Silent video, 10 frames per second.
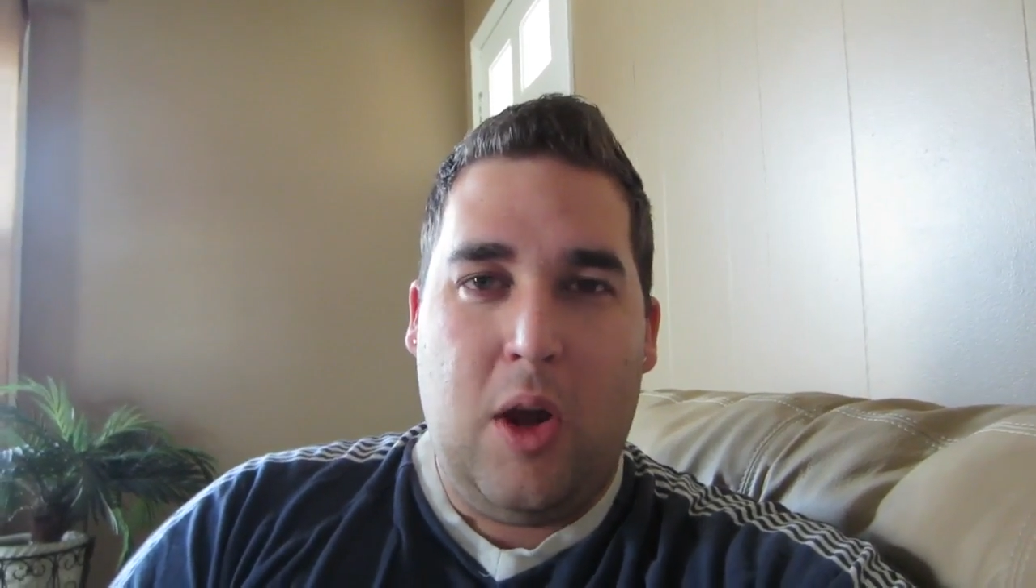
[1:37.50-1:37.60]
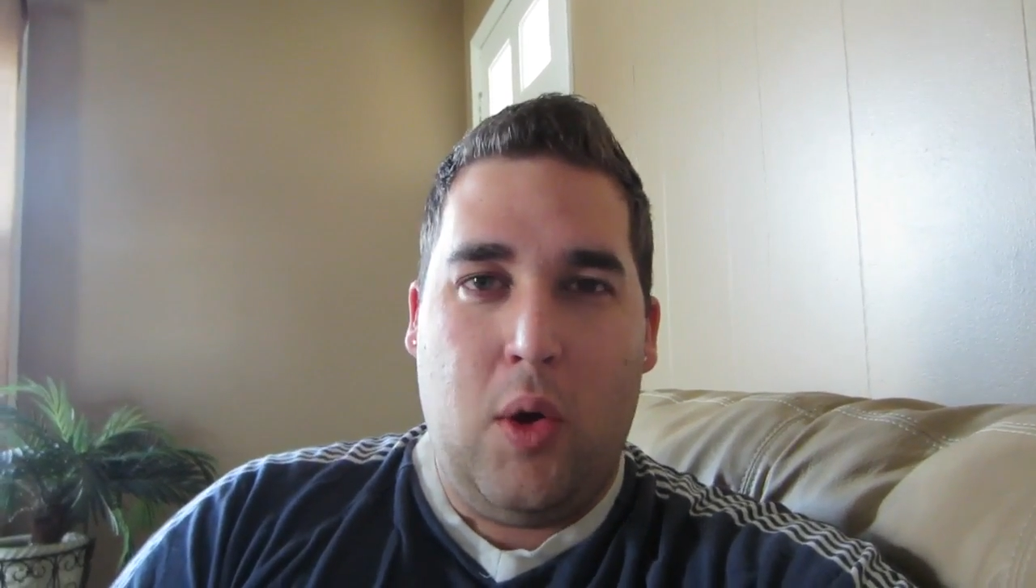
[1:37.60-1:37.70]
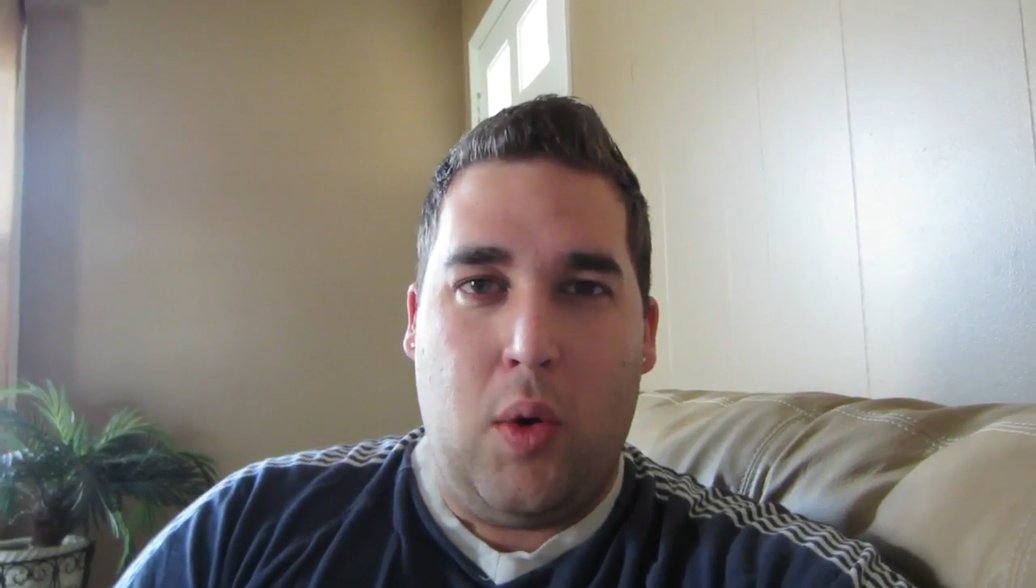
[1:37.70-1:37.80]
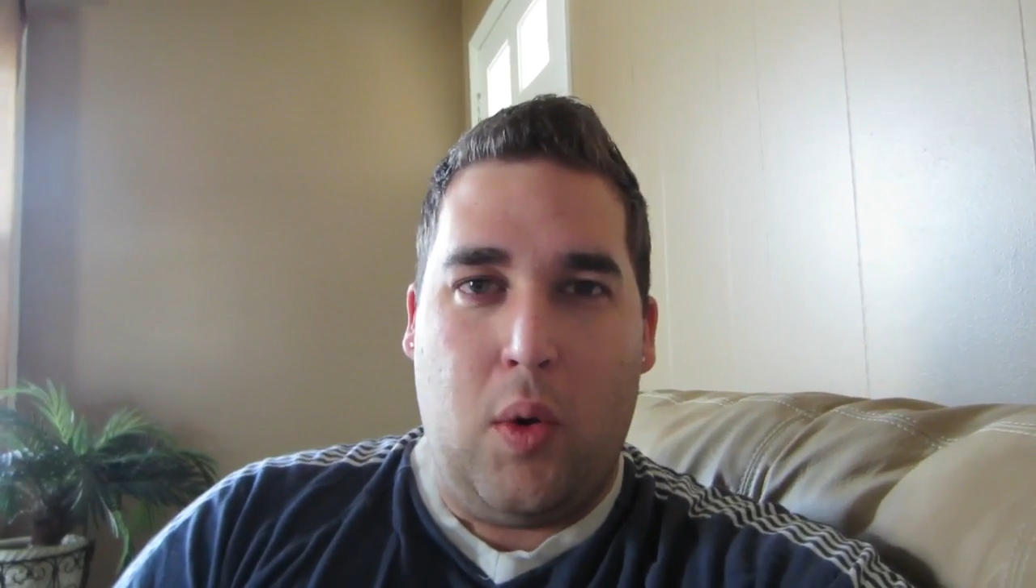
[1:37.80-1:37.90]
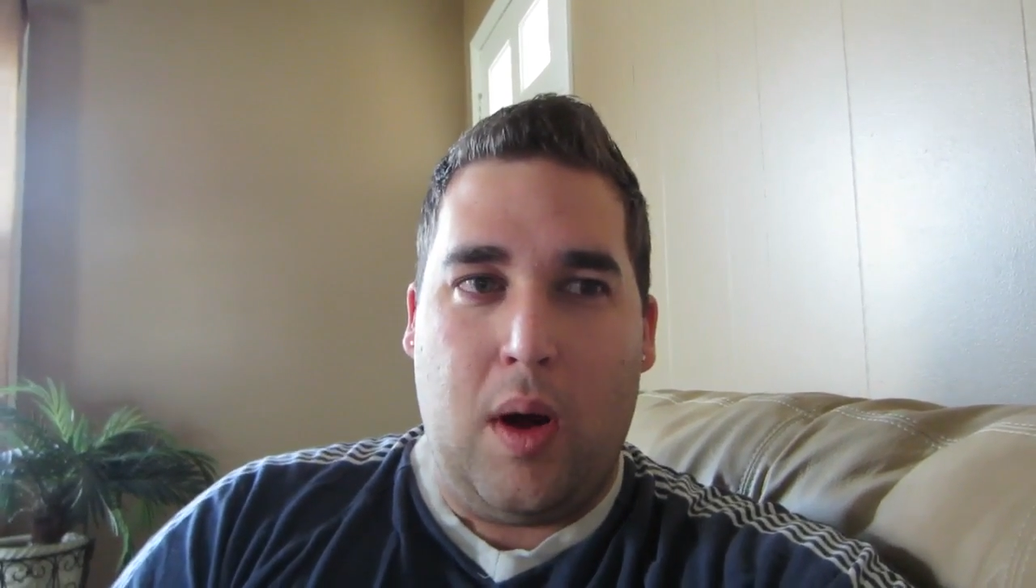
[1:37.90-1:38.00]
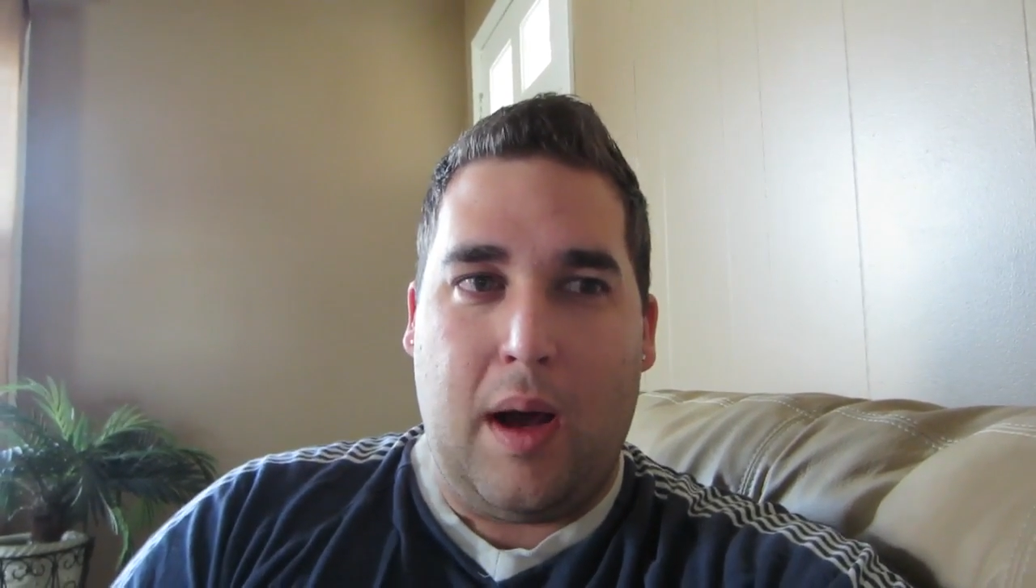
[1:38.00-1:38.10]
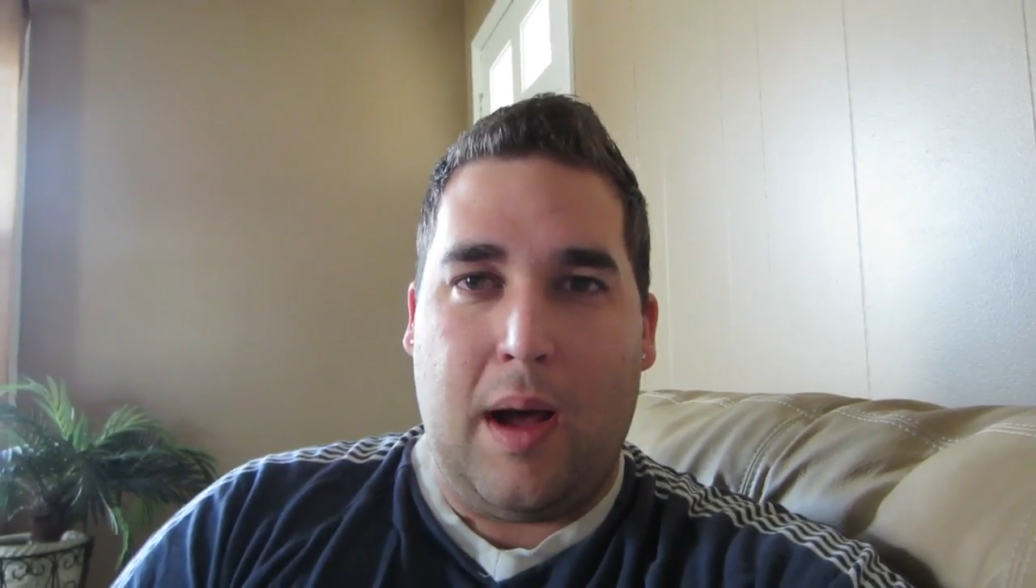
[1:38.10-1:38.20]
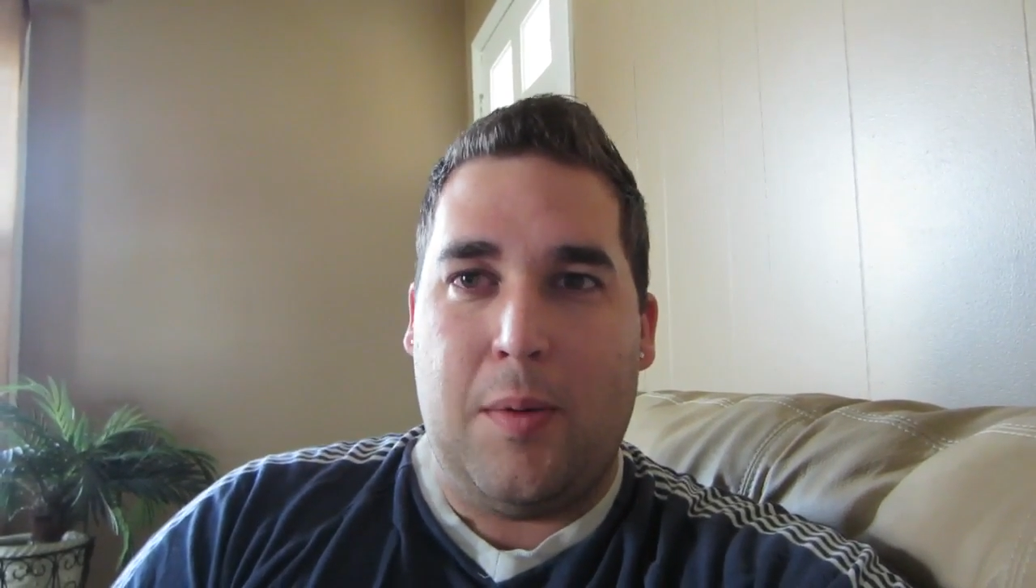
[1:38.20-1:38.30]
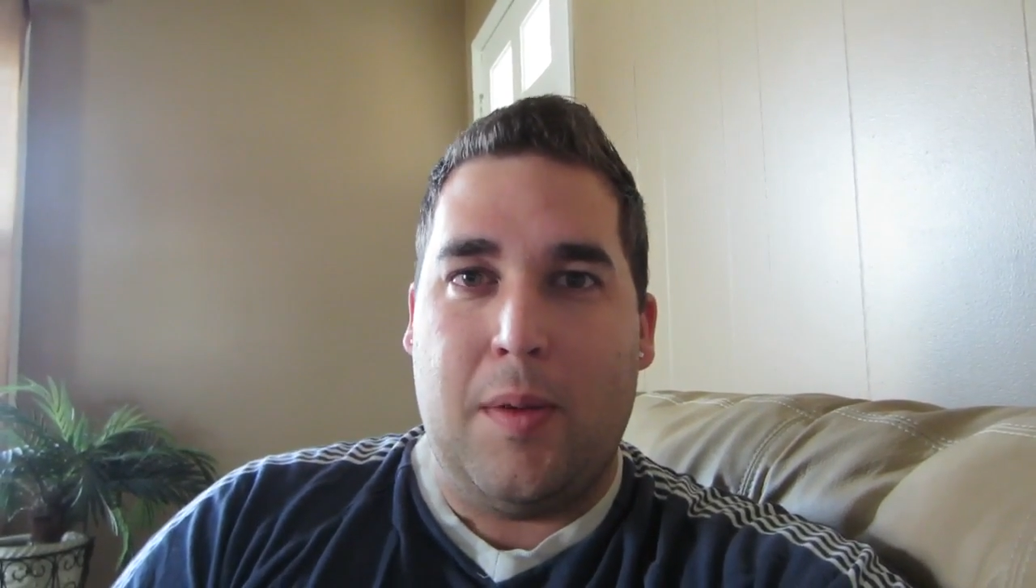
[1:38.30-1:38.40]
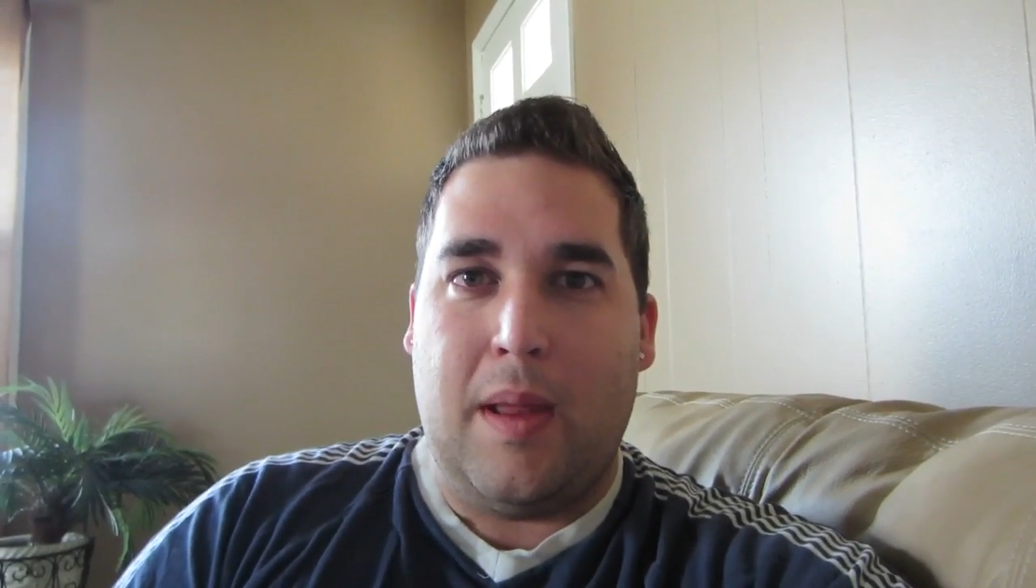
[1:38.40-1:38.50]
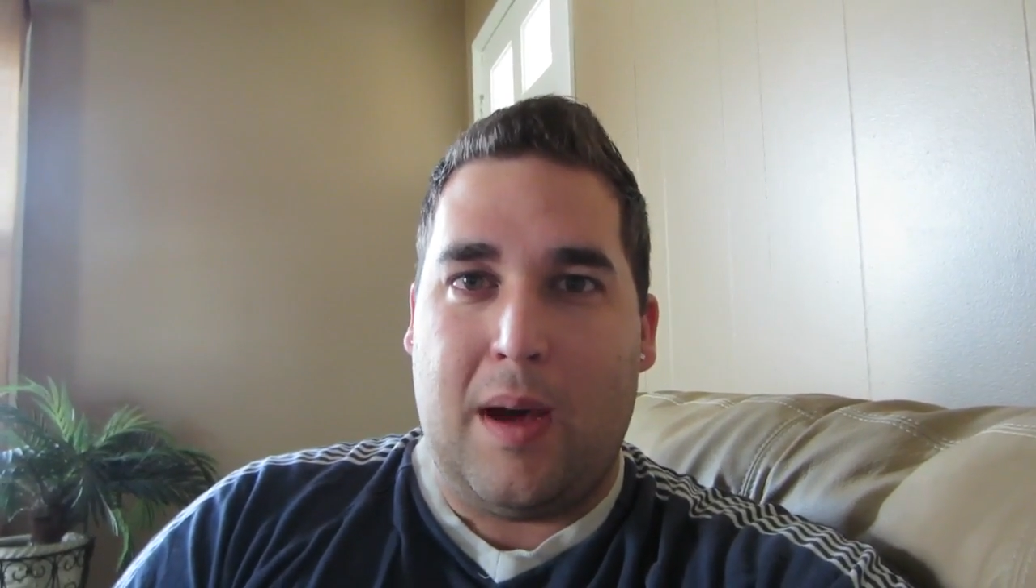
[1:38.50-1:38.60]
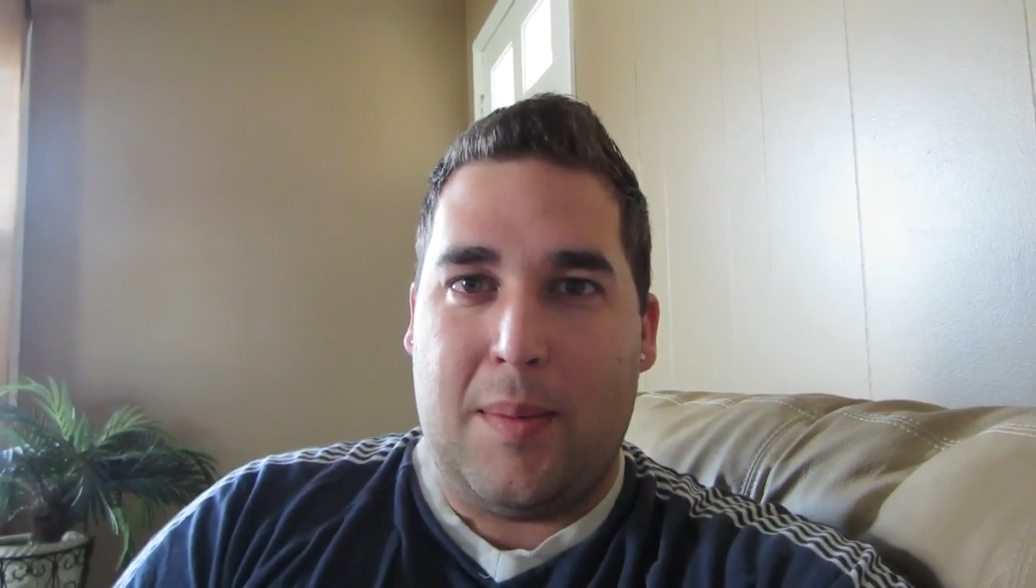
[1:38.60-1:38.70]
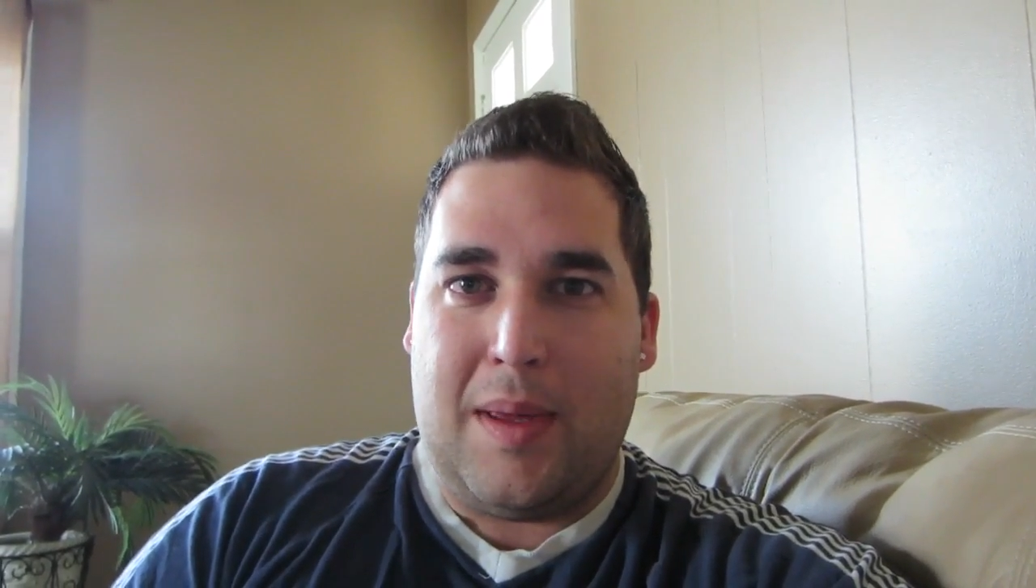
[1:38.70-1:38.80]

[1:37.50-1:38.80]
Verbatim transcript: oh, I will not